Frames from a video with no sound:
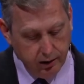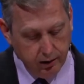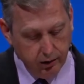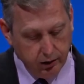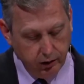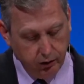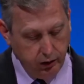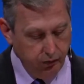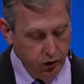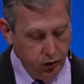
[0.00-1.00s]
look at, look
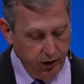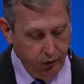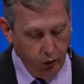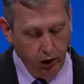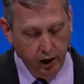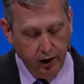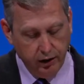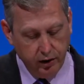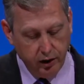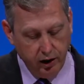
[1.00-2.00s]
at verse 24.
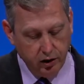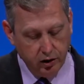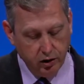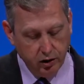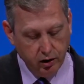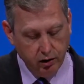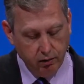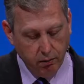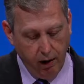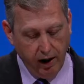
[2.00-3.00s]
This is
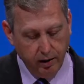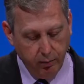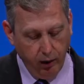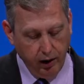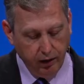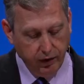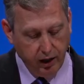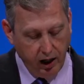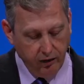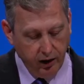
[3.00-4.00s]
my blood of the
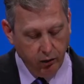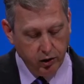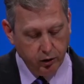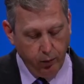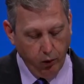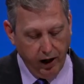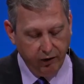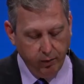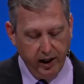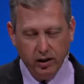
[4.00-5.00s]
covenant, which is poured out
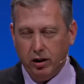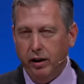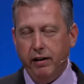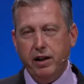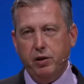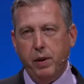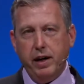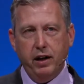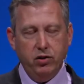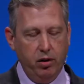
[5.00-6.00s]
for many. It's clear he's
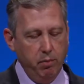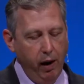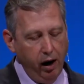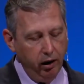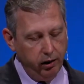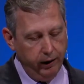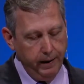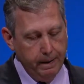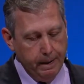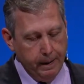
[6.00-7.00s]
speaking symbolically
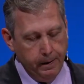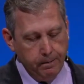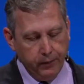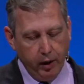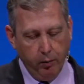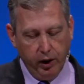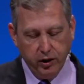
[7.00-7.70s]
because he